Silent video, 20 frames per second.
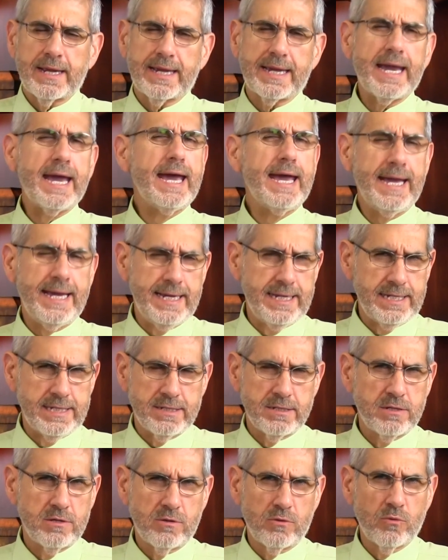
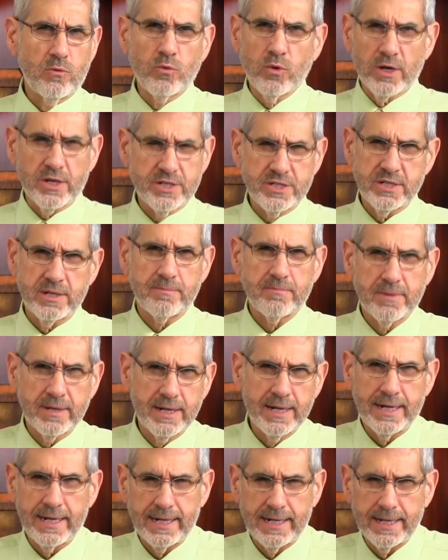Cain worshiped
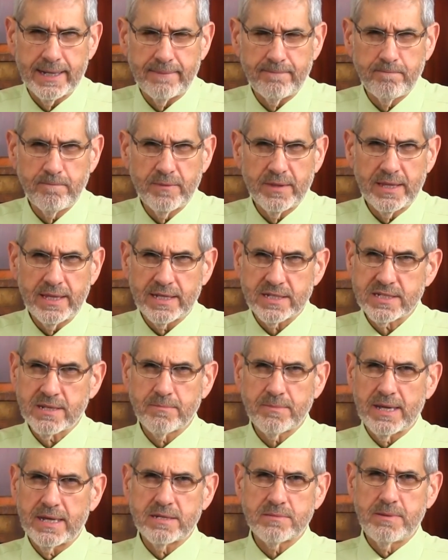God. Now,
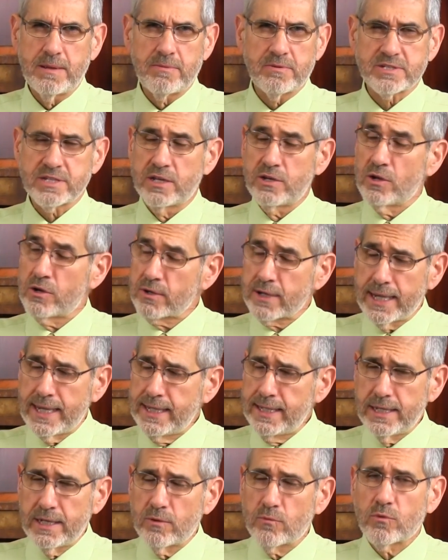sometimes people say, no,
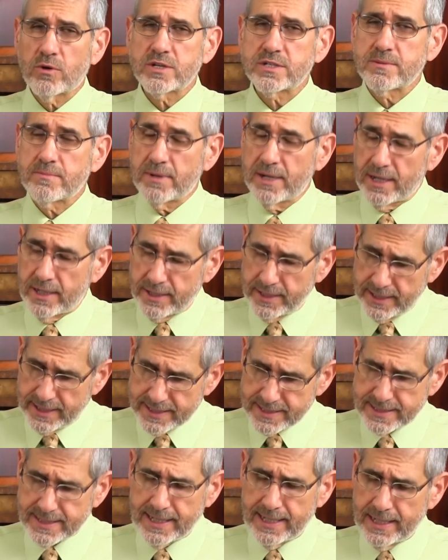Cain didn't worship God.
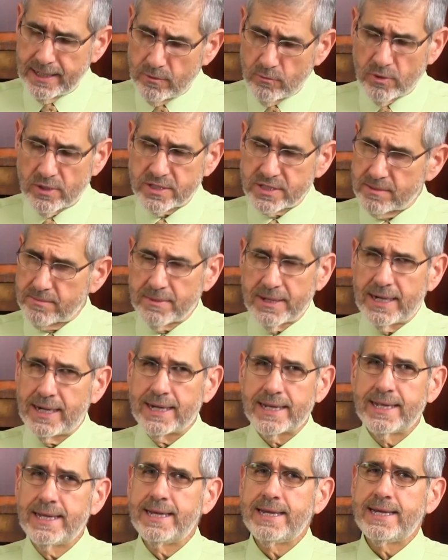Yes, Cain worshiped
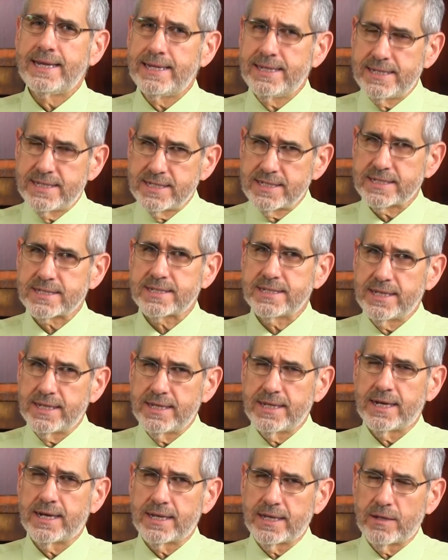God. He just did
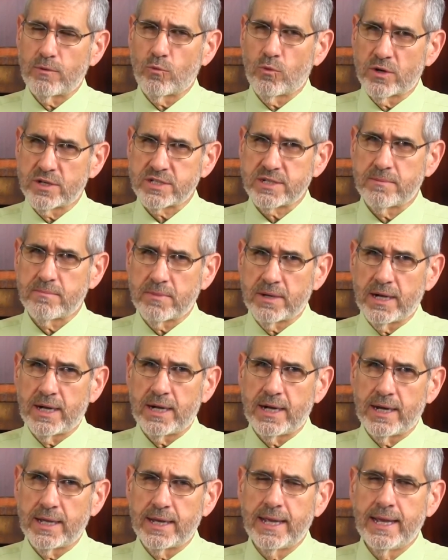not worship
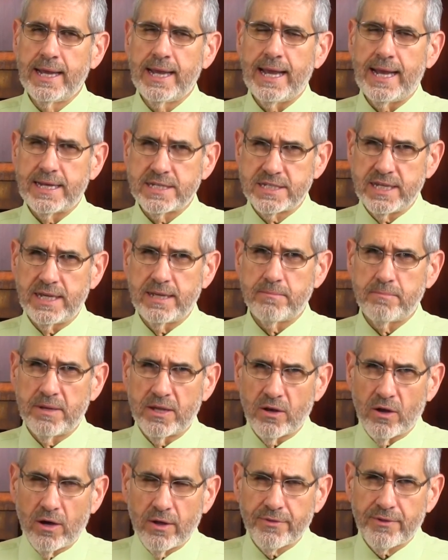God as he had
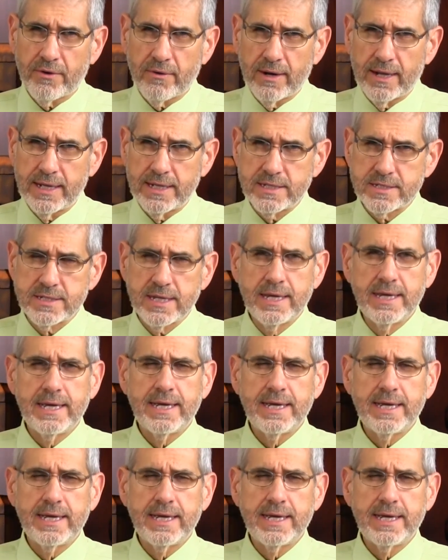been authorized.